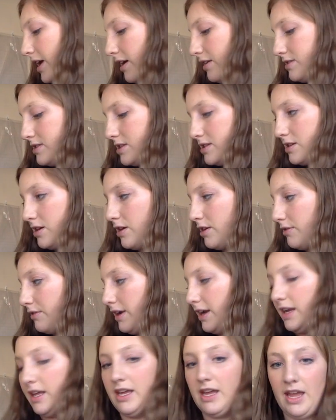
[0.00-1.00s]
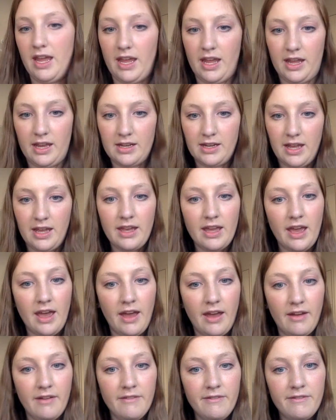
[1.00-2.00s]
houses are ready, and I
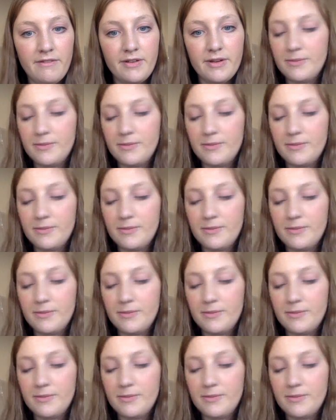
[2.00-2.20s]
have